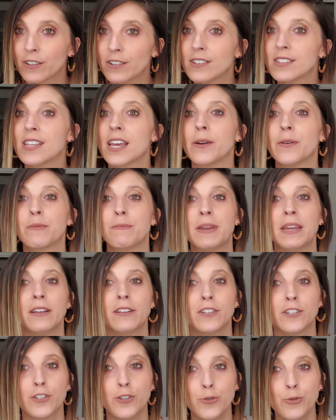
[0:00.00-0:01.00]
say it with me,
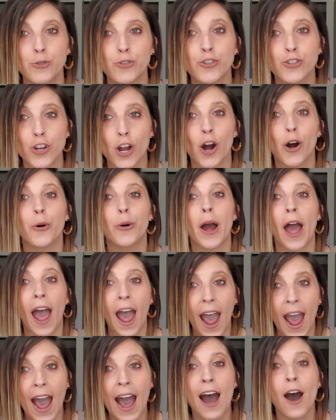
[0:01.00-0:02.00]
to show
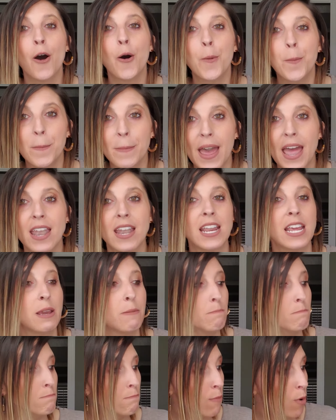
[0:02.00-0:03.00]
how many
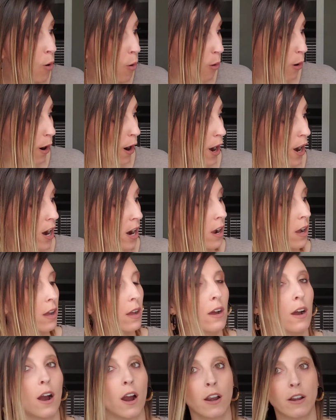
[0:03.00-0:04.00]
more
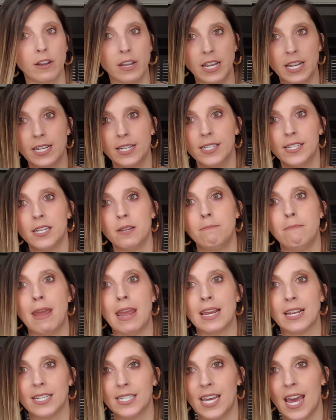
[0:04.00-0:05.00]
are needed to
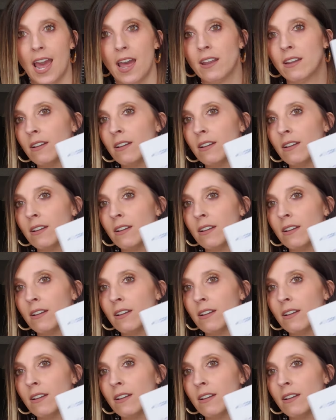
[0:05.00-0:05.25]
make 10.